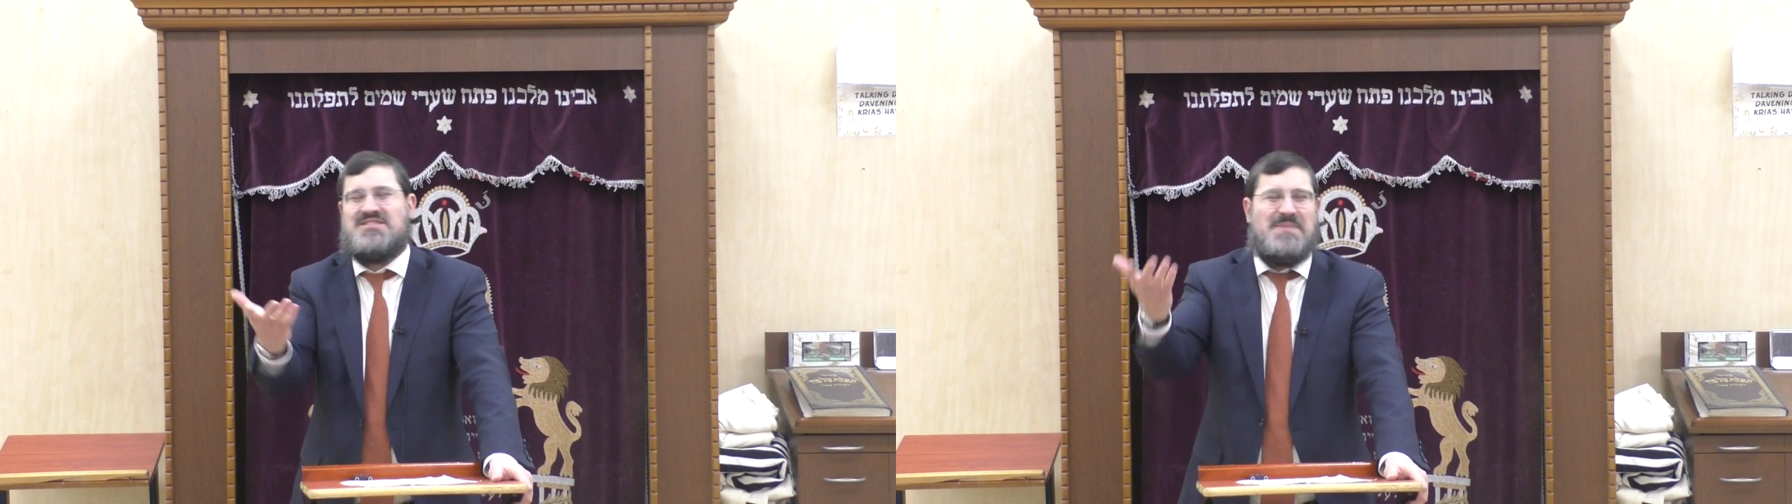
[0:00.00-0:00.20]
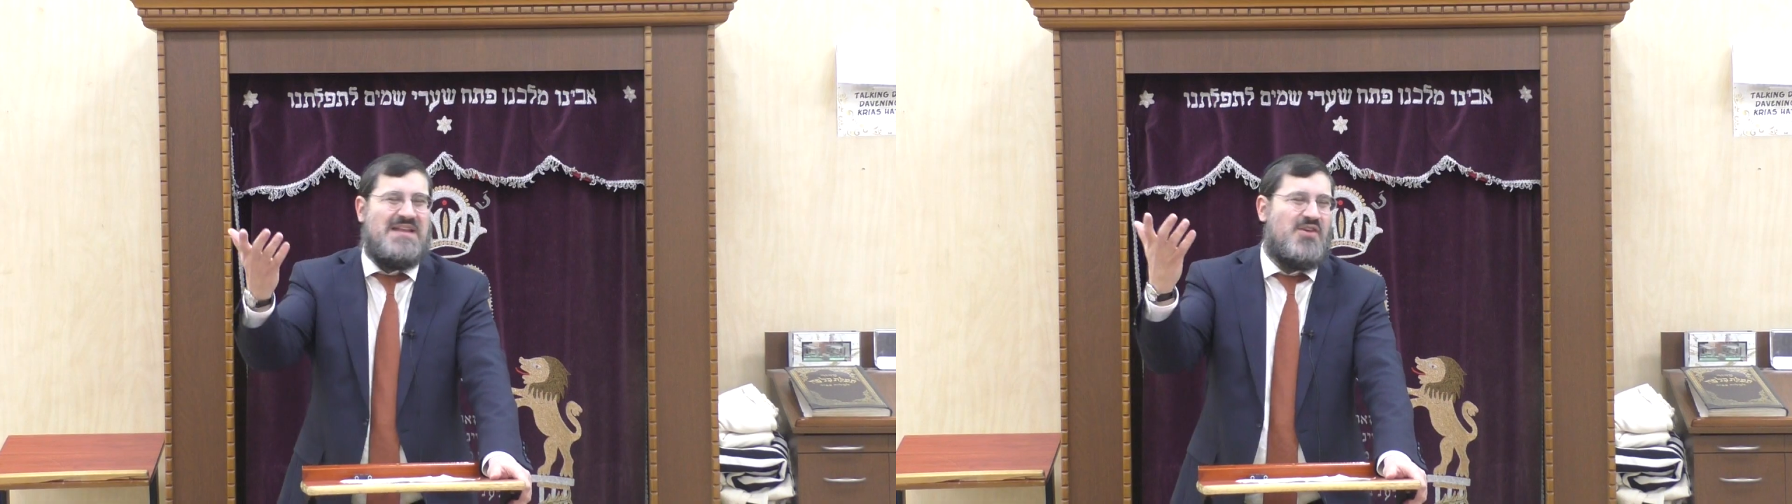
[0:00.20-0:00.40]

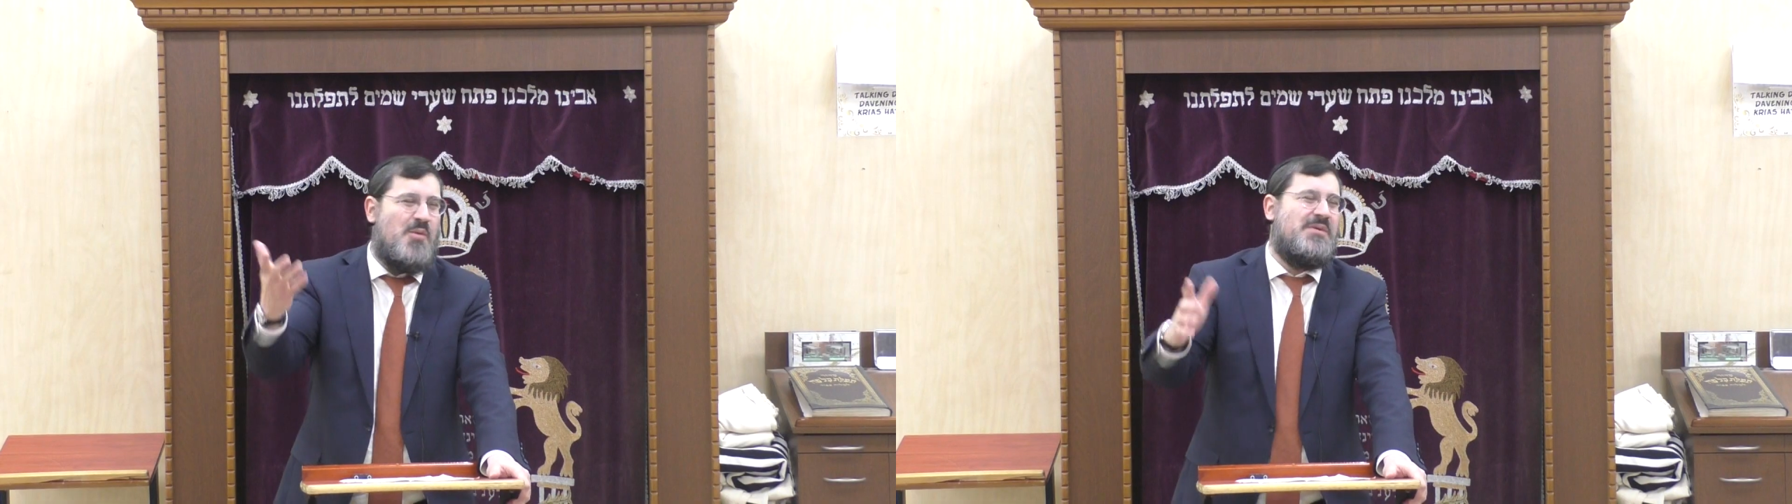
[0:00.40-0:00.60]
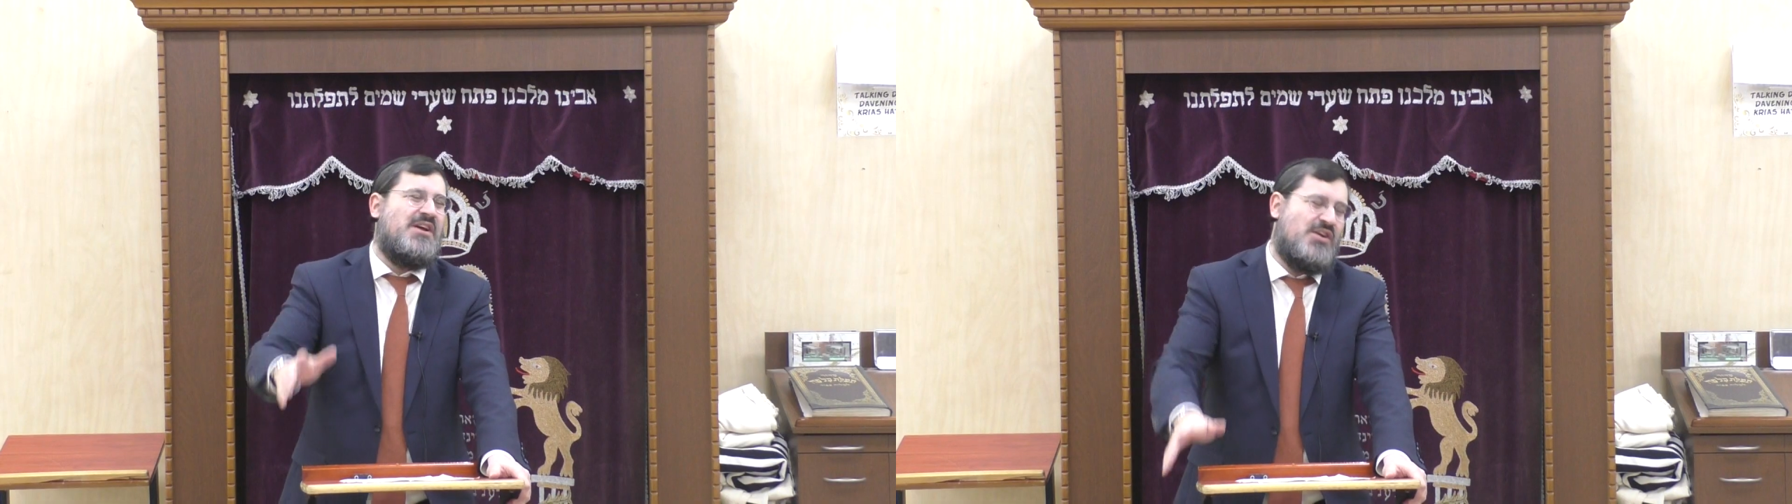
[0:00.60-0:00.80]
is made to
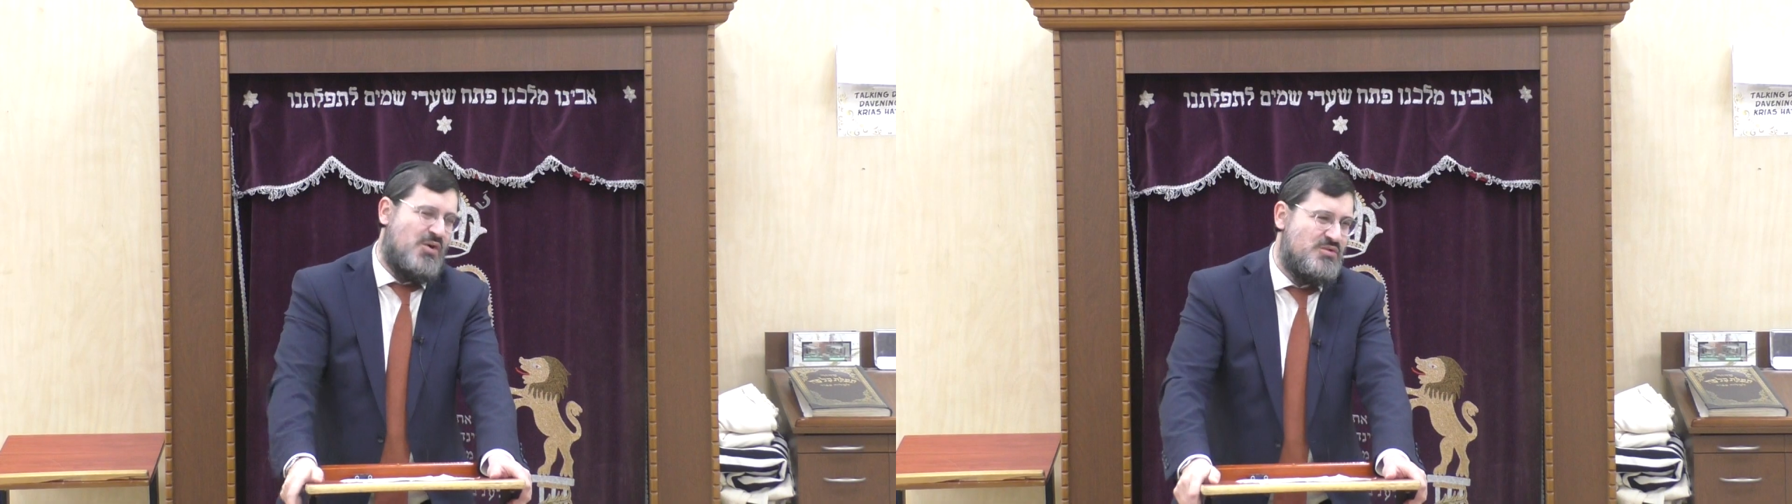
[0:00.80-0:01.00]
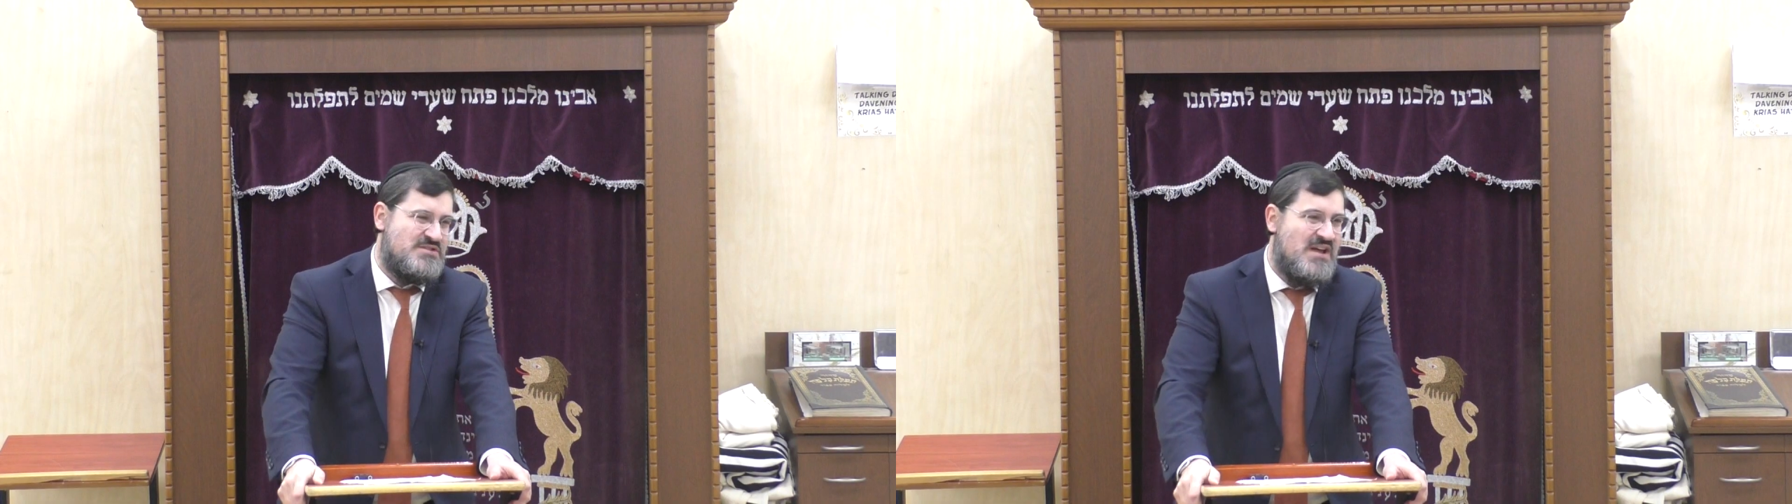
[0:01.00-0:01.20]
open and
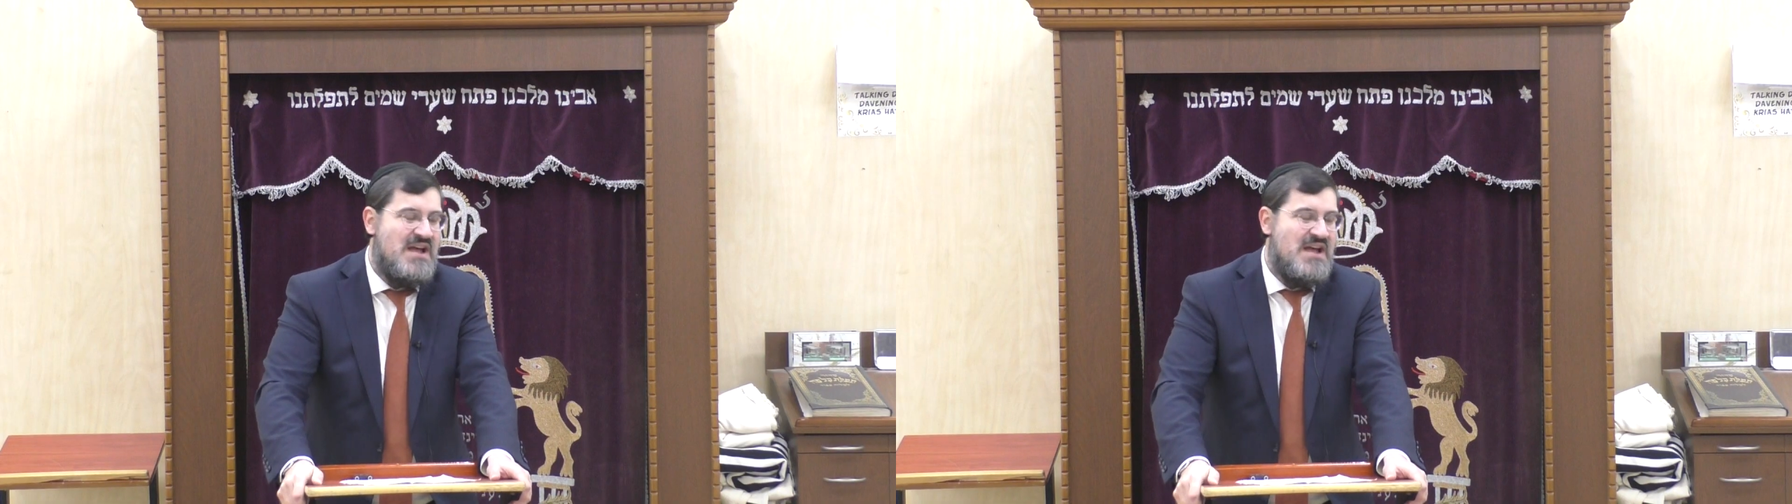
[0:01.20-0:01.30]
close.